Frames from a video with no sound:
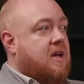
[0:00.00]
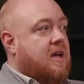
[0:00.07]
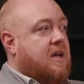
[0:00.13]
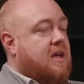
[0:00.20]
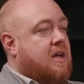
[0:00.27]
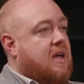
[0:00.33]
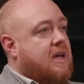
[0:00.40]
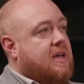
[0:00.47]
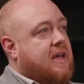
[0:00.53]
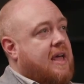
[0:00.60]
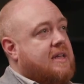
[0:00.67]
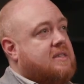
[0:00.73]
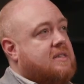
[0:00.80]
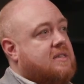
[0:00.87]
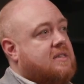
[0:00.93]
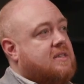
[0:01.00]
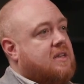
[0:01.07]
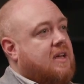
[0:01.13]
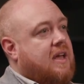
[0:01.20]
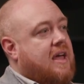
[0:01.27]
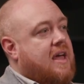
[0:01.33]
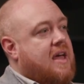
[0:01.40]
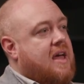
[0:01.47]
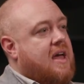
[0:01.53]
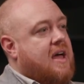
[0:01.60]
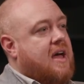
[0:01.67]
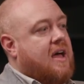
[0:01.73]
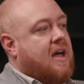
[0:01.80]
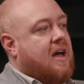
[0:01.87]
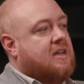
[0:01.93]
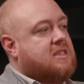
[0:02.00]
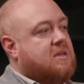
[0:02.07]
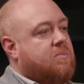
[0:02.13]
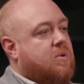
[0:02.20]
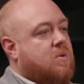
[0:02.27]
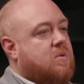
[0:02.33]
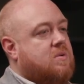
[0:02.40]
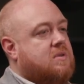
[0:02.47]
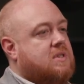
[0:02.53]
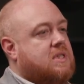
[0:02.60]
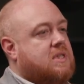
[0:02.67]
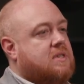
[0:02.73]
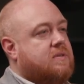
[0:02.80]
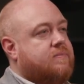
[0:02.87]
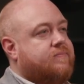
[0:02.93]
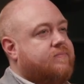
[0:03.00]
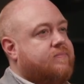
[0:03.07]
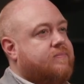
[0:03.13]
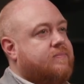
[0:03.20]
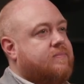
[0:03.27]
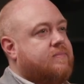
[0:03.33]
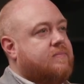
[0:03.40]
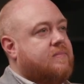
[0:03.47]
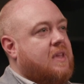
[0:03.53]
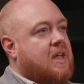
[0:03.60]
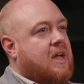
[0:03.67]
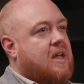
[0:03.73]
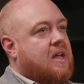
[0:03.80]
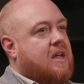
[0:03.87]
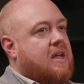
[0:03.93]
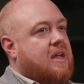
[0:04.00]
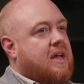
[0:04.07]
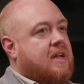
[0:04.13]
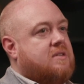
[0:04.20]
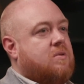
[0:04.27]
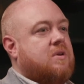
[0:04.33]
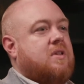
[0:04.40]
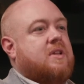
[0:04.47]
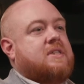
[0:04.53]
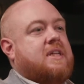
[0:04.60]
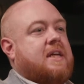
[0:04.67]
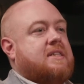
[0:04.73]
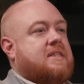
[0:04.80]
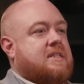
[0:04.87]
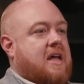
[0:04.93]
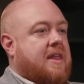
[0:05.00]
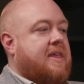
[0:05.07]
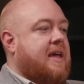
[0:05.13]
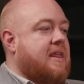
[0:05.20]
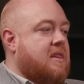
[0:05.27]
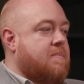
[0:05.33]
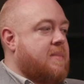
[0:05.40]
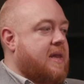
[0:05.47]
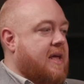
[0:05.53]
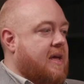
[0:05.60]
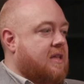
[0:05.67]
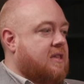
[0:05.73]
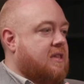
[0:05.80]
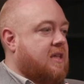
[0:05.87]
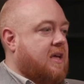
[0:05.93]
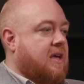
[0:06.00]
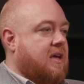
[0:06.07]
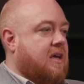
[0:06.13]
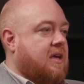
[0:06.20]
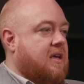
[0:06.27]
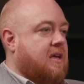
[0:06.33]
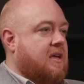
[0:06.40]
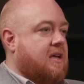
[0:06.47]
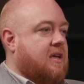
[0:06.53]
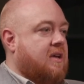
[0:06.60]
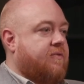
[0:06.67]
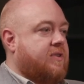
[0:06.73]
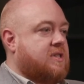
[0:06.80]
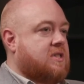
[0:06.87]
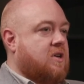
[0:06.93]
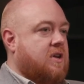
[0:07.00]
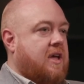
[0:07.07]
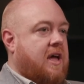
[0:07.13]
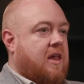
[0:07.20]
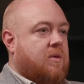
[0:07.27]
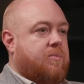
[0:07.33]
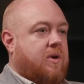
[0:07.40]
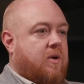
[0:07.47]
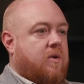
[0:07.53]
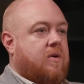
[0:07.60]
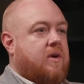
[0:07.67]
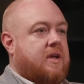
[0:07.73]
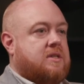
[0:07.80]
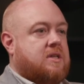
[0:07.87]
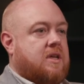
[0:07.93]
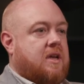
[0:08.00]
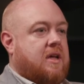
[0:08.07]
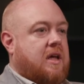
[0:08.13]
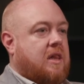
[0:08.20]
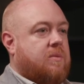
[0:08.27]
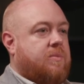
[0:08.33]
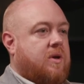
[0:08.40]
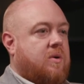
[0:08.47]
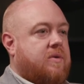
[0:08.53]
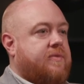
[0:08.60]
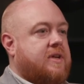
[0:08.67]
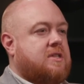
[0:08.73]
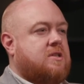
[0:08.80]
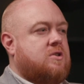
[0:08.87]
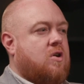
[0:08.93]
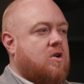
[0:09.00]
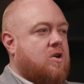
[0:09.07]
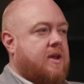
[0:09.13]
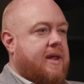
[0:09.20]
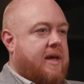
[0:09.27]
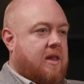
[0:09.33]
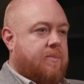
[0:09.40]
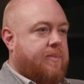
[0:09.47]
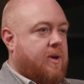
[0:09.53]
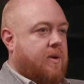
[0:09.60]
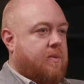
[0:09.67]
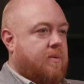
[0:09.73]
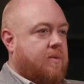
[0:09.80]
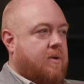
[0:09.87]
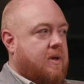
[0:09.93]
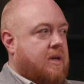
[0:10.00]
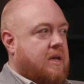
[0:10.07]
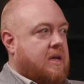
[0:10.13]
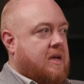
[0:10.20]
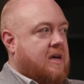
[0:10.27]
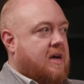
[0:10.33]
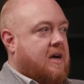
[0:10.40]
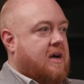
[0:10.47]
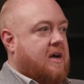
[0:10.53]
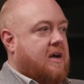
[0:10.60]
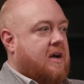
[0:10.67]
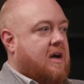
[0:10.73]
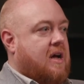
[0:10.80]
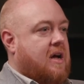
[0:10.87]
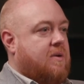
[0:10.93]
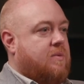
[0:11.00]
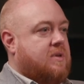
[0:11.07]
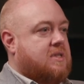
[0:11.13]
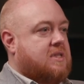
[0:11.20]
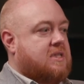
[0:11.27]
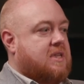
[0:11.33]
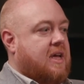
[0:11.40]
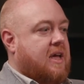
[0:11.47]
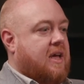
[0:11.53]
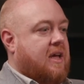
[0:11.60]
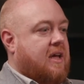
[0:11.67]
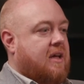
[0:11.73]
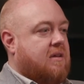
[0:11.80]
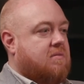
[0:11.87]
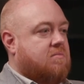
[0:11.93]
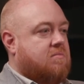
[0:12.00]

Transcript: Uh, I guess yeah. I suppose it's one of those things, isn't it? I think at the minute the if it's going to help you, it's going to help you. If it's not going to help you, uh, I would say